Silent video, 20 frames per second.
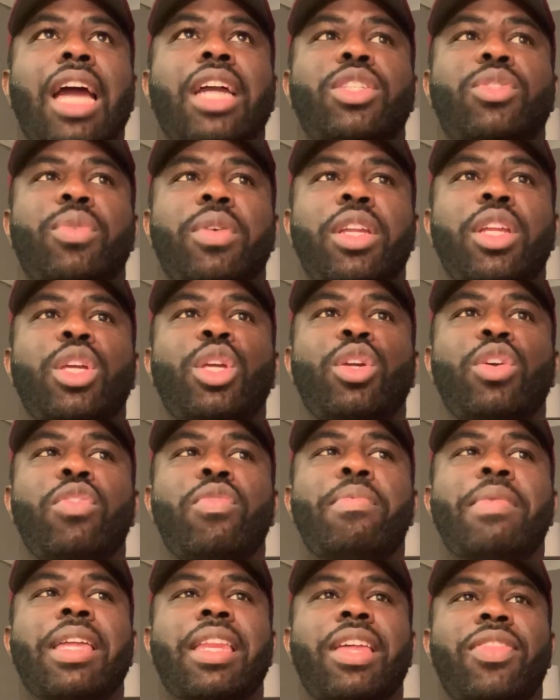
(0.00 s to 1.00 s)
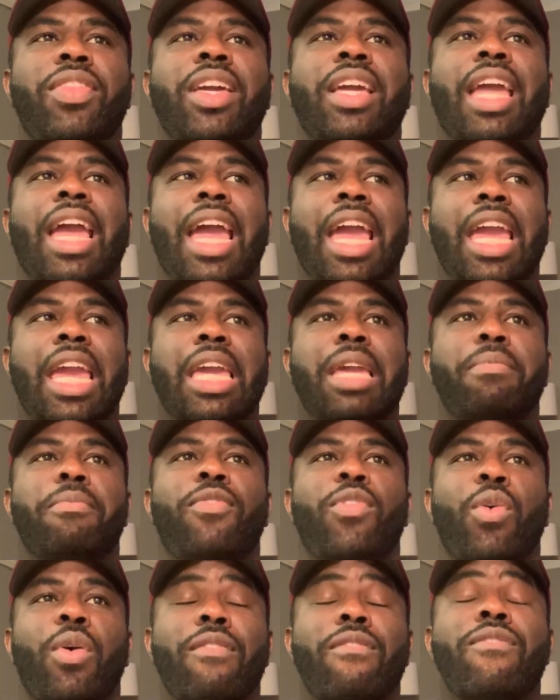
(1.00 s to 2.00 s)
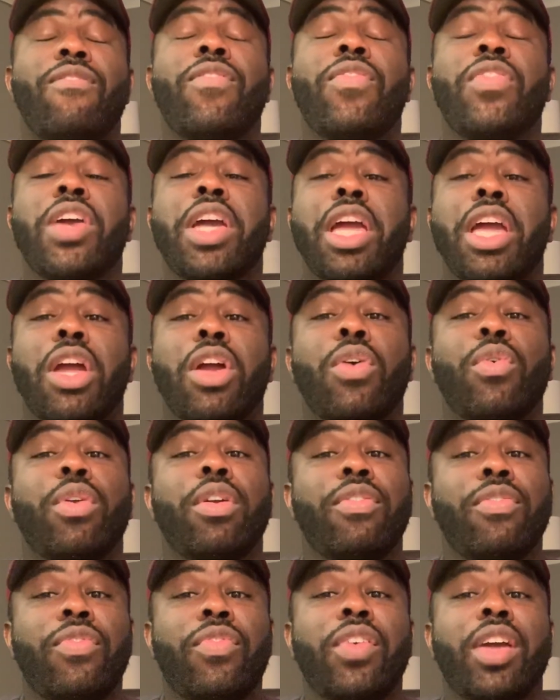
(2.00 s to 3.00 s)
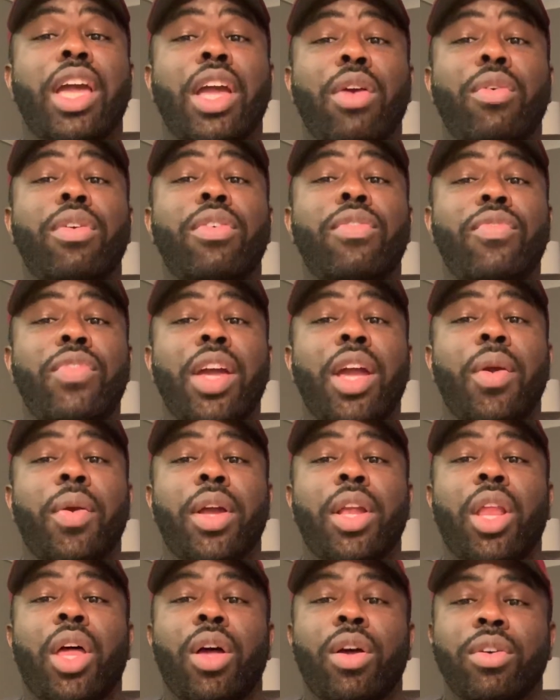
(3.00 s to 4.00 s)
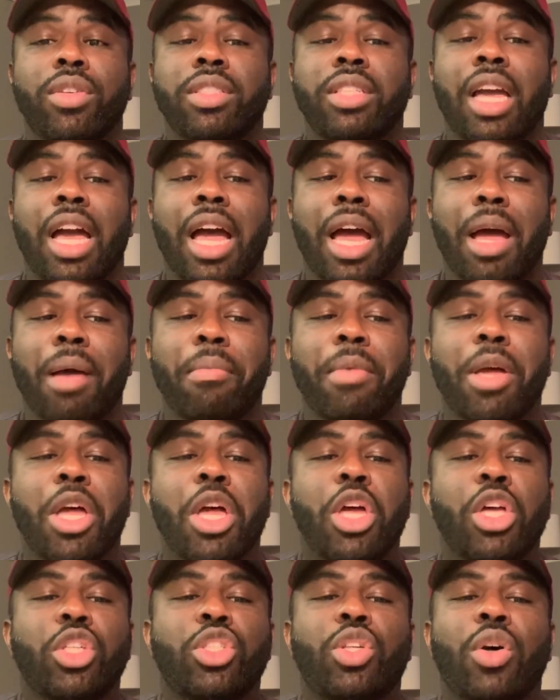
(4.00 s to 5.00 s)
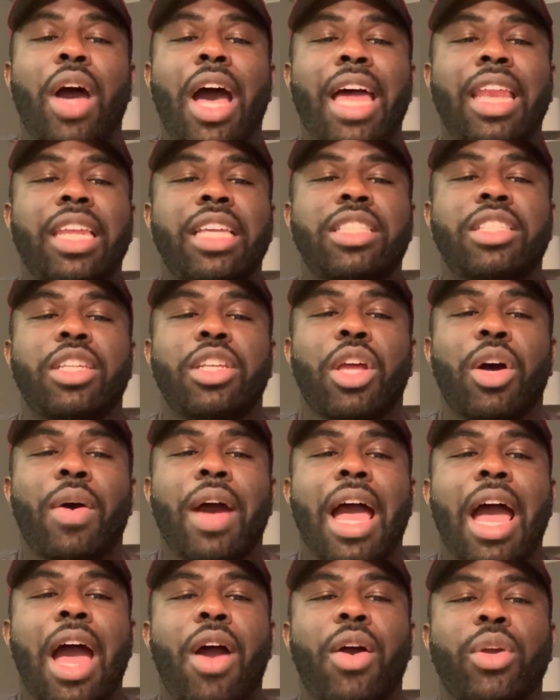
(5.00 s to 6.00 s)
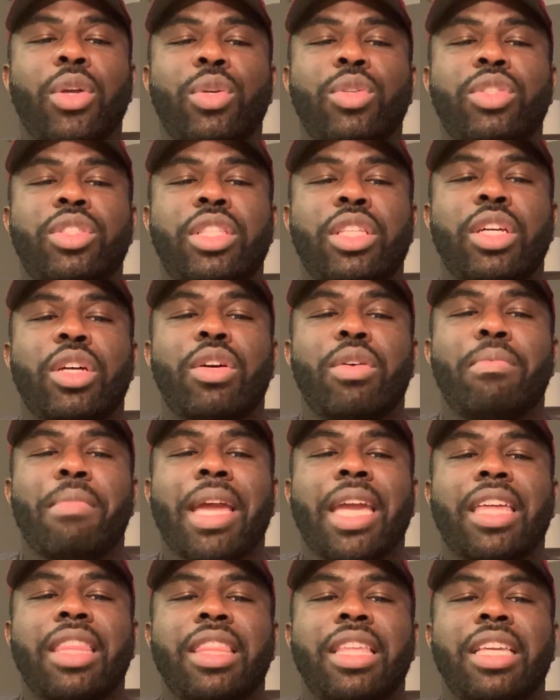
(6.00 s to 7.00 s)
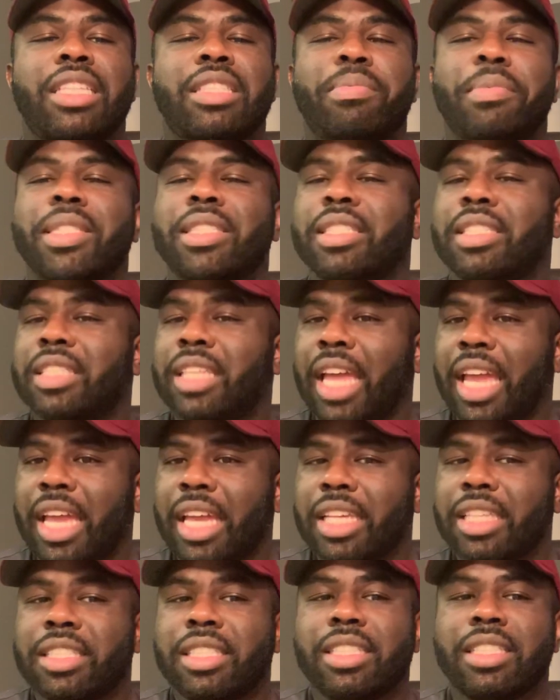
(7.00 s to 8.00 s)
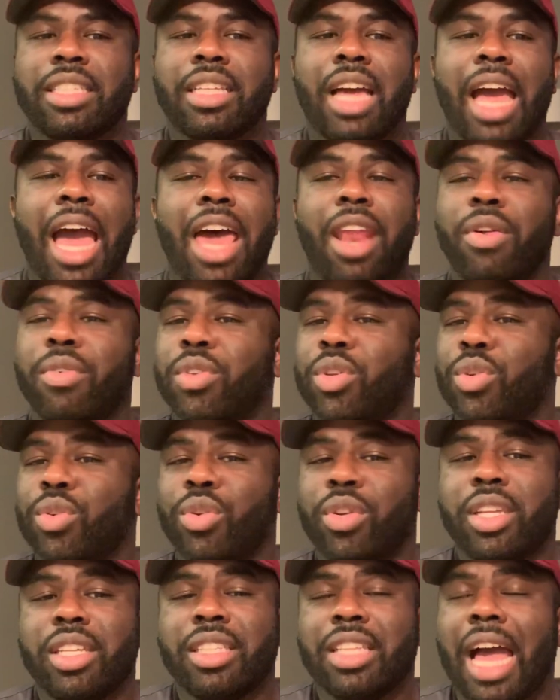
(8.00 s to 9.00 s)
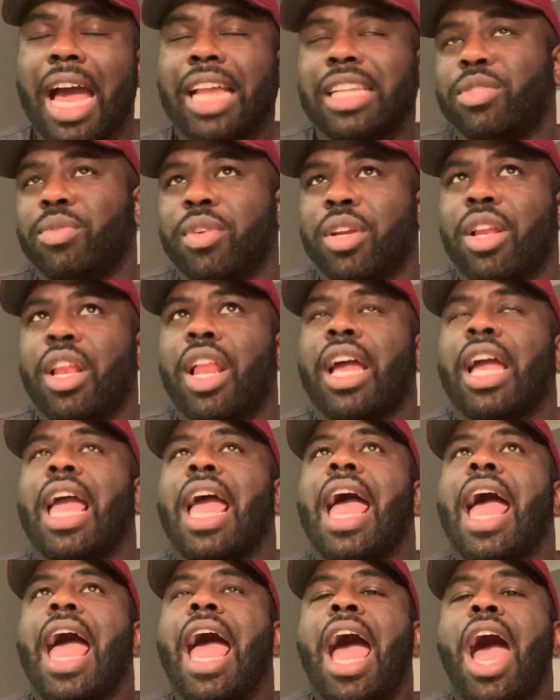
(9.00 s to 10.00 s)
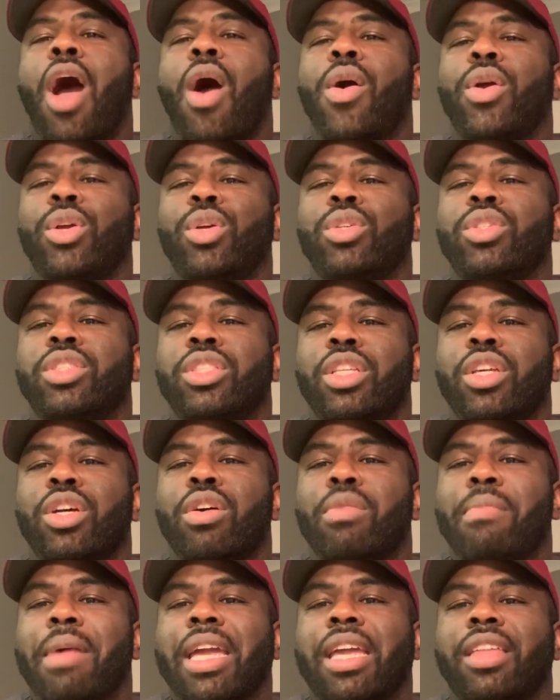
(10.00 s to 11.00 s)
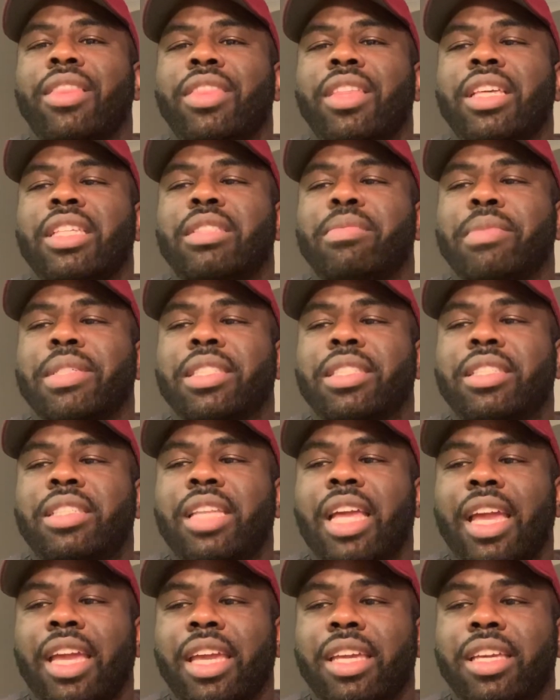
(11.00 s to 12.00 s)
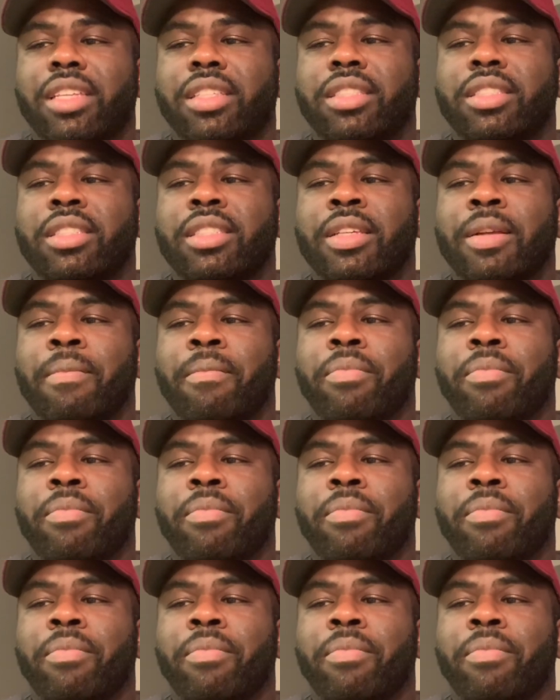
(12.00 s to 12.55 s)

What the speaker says: Trina, you've been in the game for a very, very, very long time. So I need to know, how are you still making these mistakes? I just want to know, like, how are you still making these mistakes